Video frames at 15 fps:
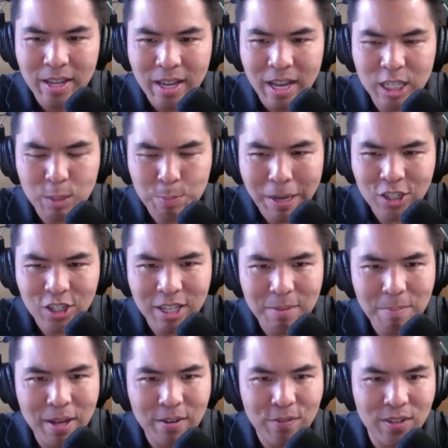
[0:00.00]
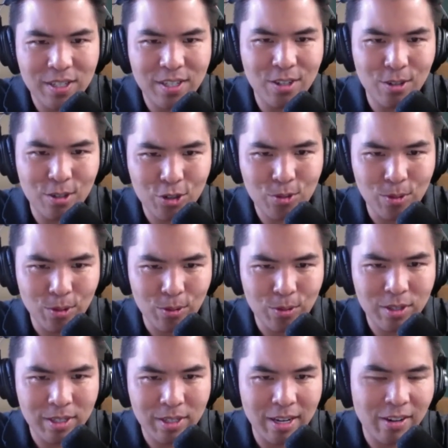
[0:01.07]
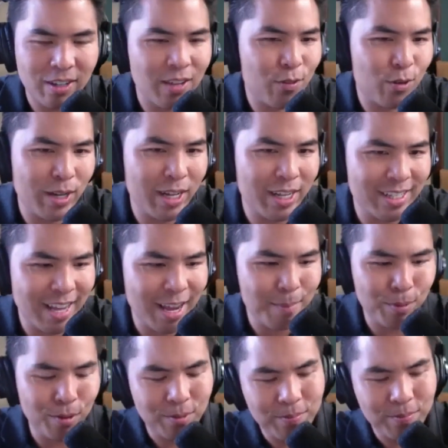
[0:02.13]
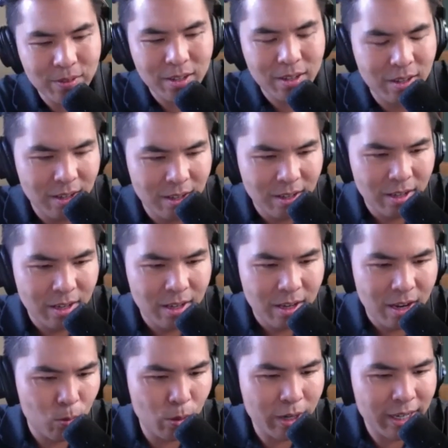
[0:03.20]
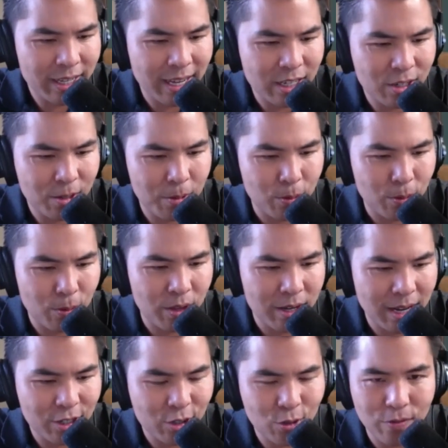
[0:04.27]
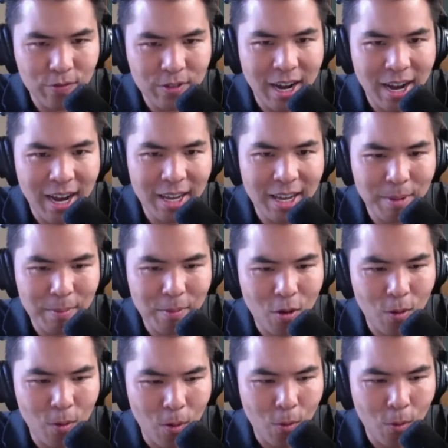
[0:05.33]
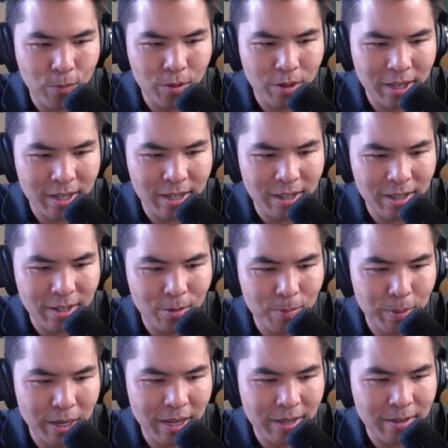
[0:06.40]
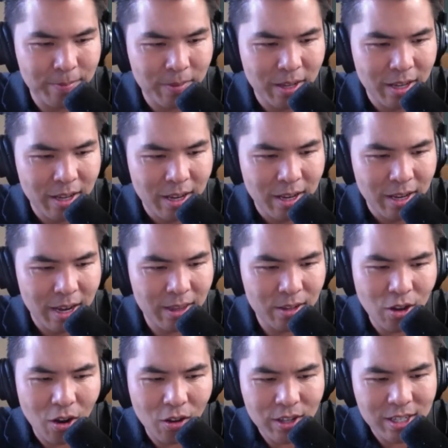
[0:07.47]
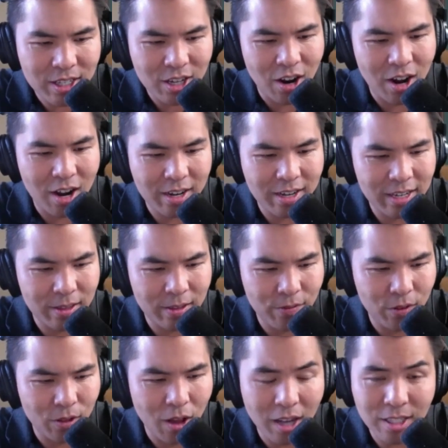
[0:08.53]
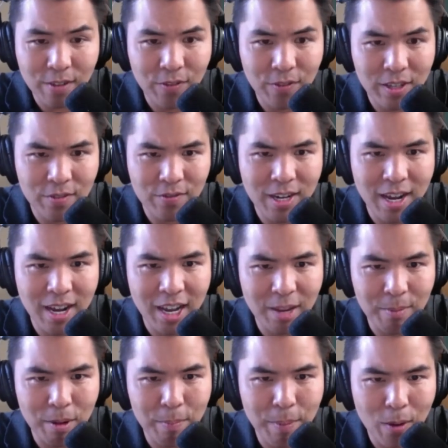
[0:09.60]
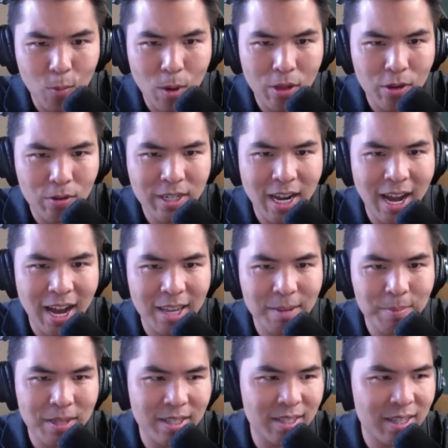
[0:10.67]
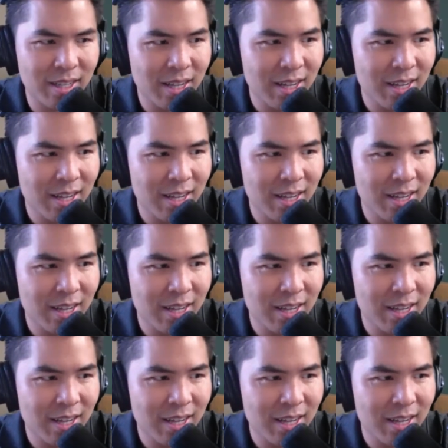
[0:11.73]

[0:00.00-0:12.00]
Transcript: especially metaphysical truths. And I'll give you an example. We're going to get to the nature of time, ho- hopefully, in a little bit. And there's all this talk in the philosophy of time about whether time is